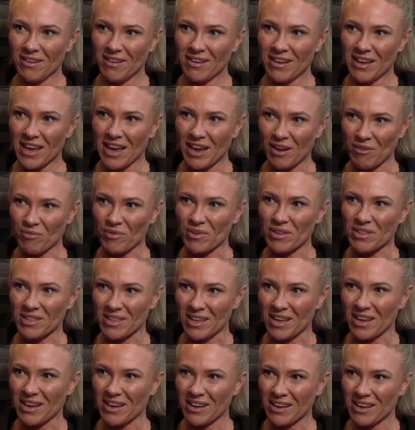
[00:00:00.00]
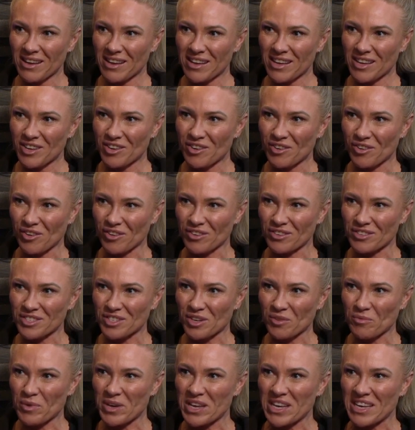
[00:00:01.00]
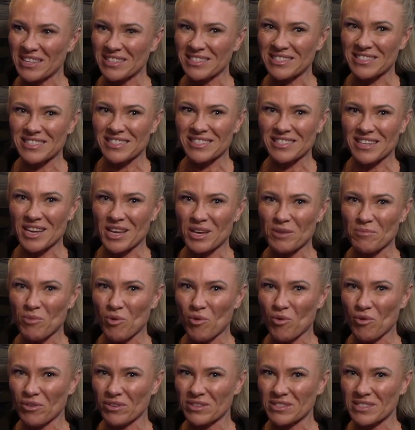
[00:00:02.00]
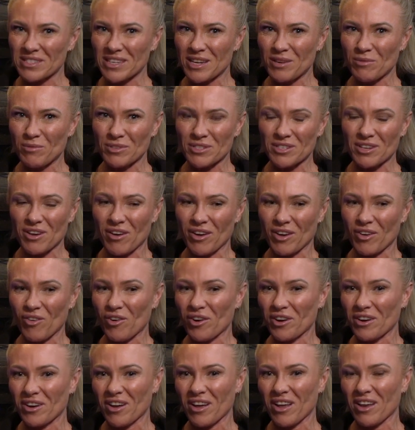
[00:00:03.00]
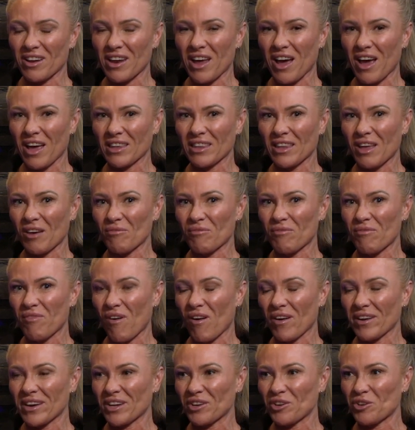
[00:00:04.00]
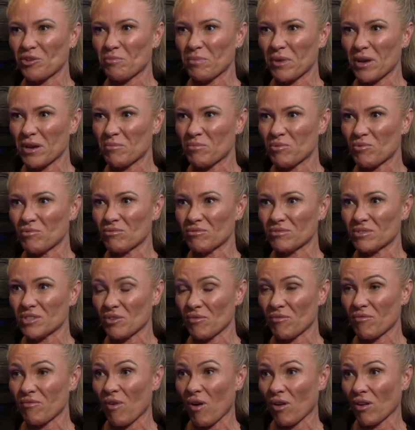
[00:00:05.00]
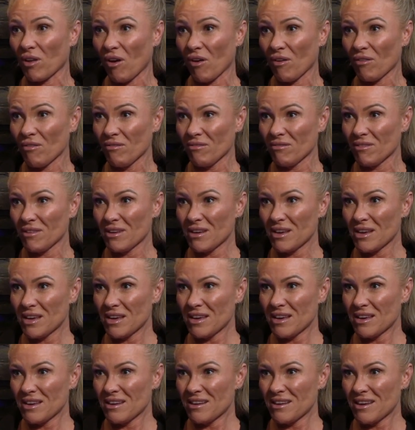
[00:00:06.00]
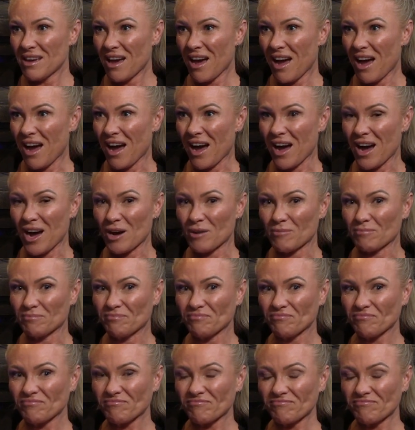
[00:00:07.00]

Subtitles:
everything, so we can see more and see what's going on. And I love finding new people to follow, and